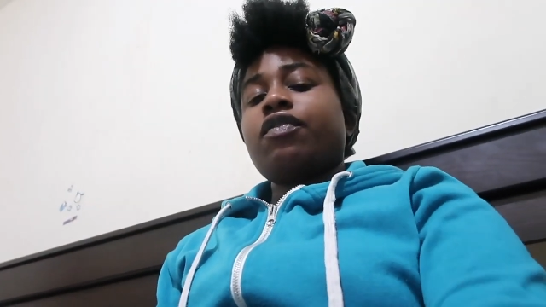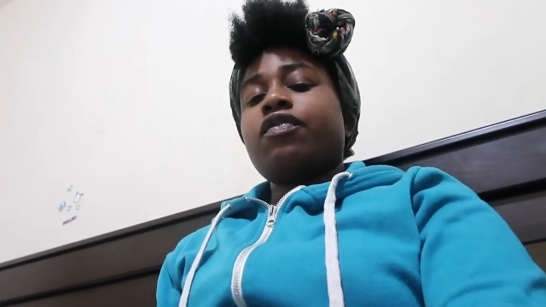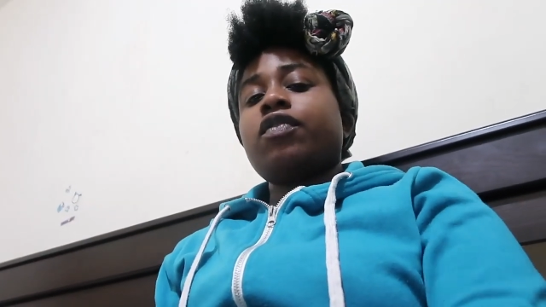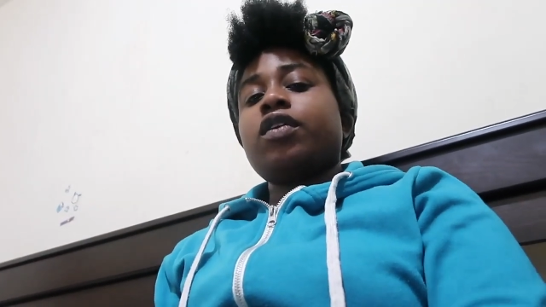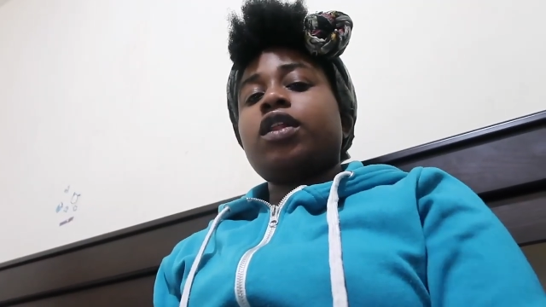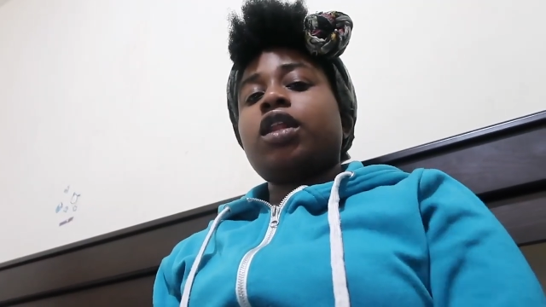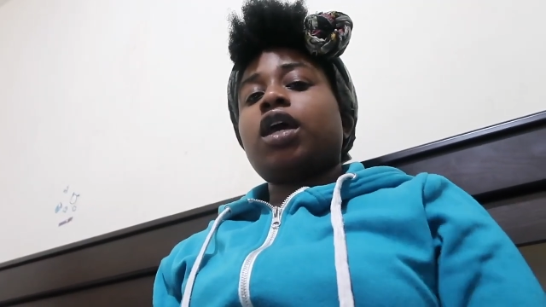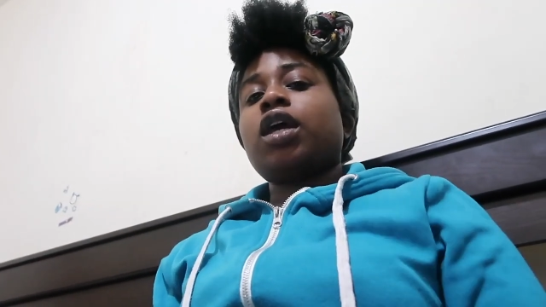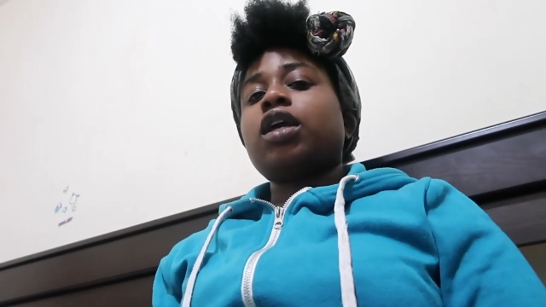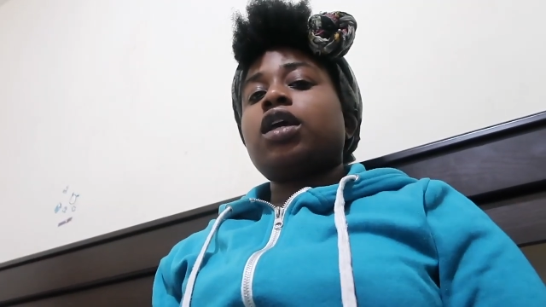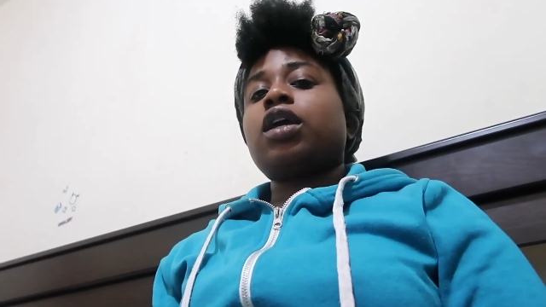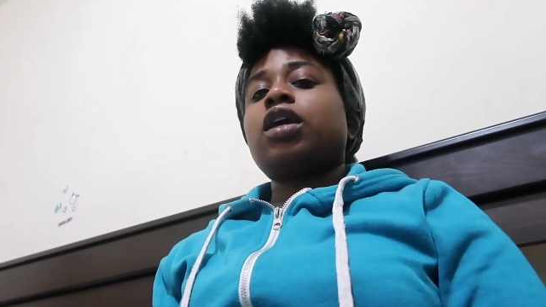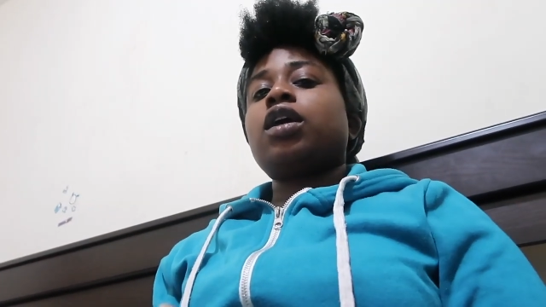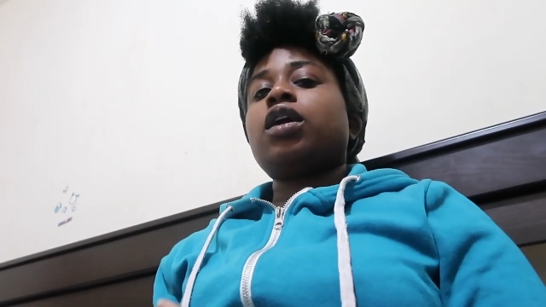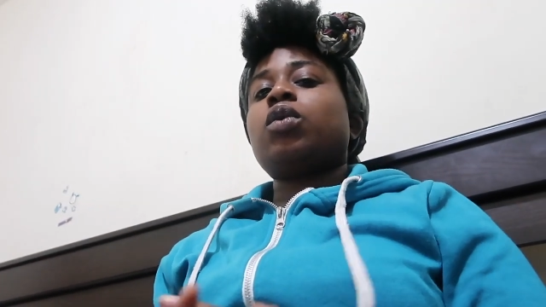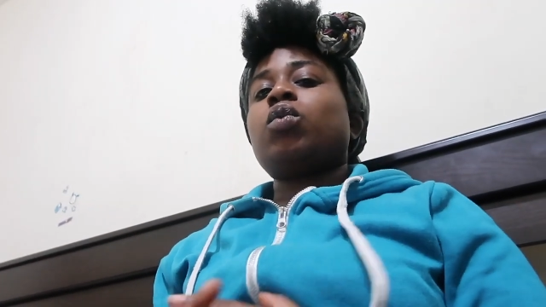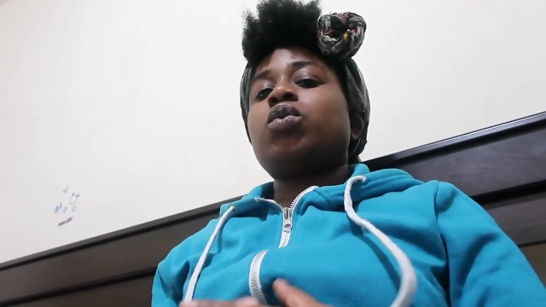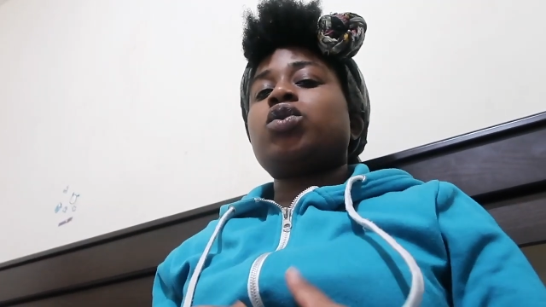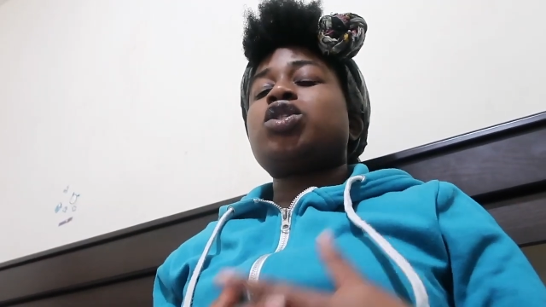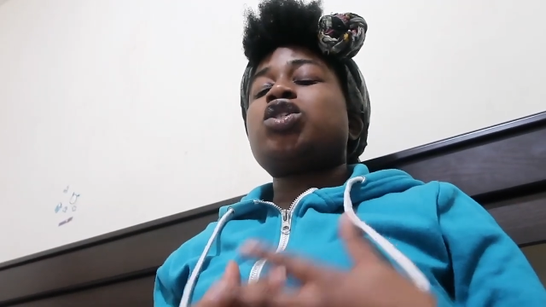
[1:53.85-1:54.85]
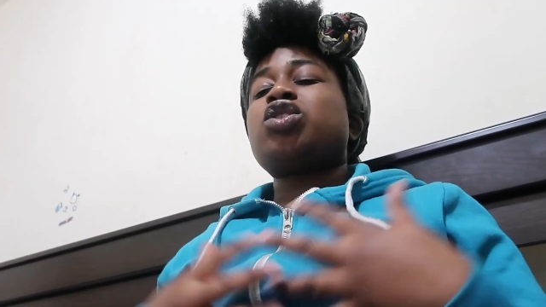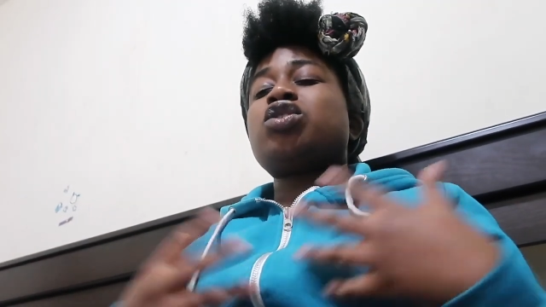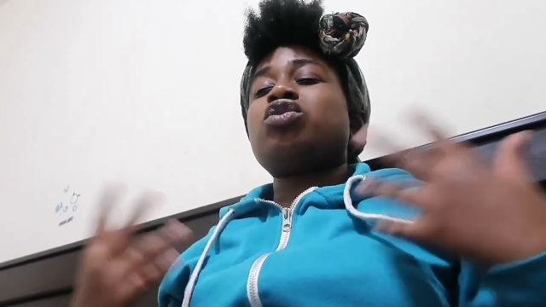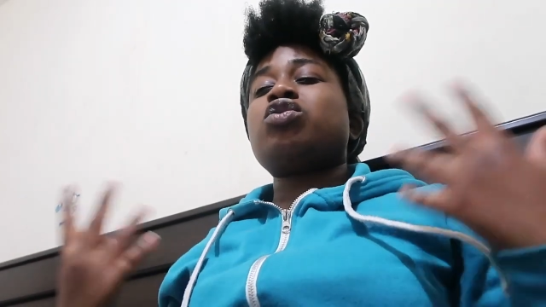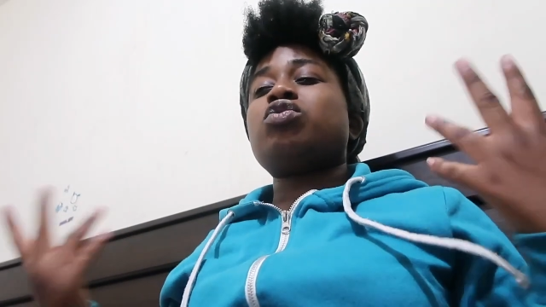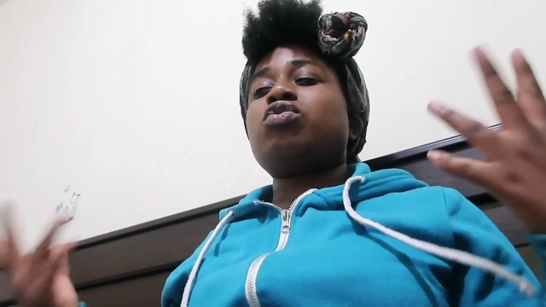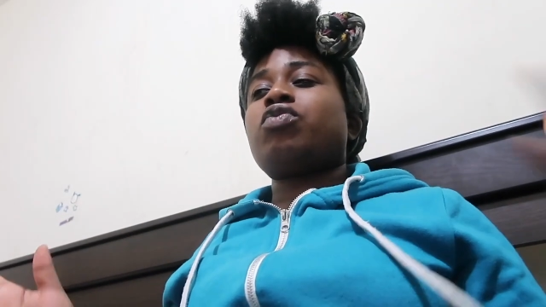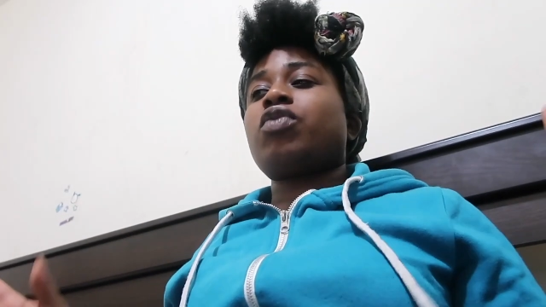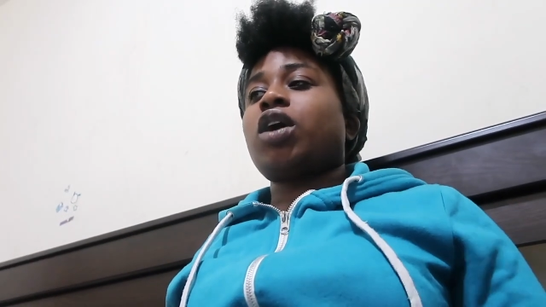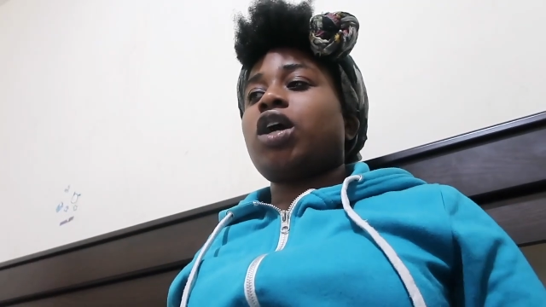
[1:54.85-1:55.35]
feel like it was
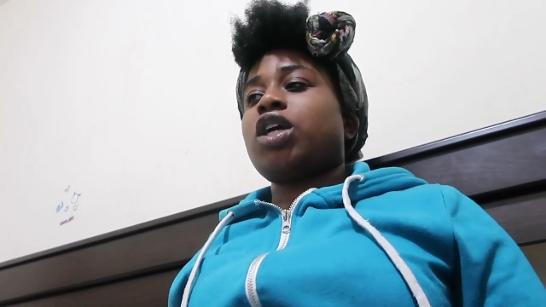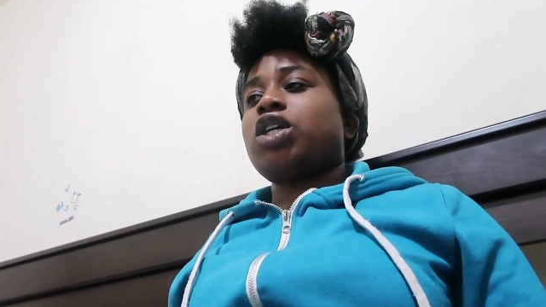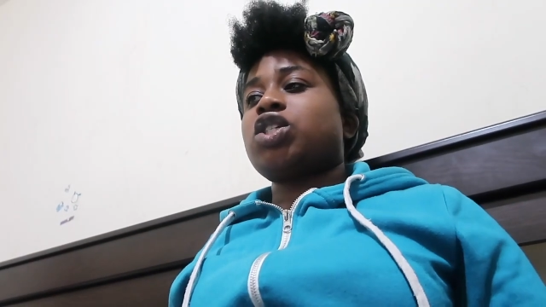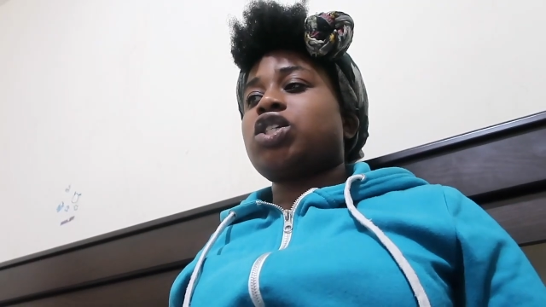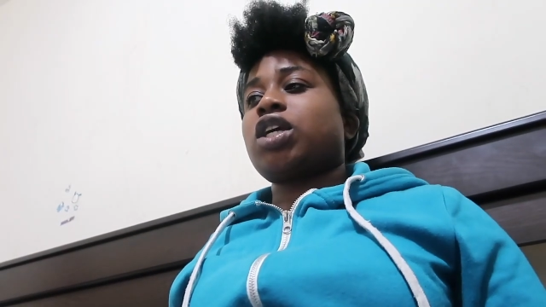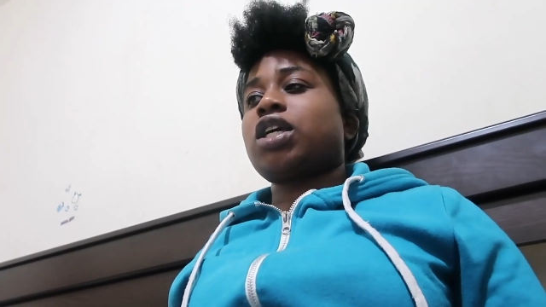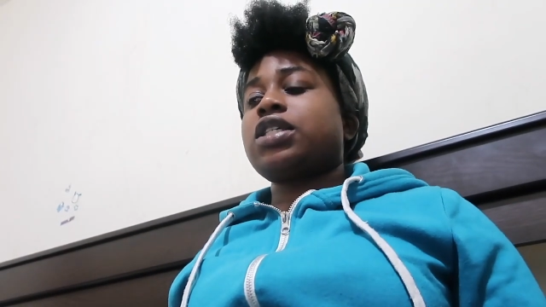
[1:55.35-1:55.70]
too rushed.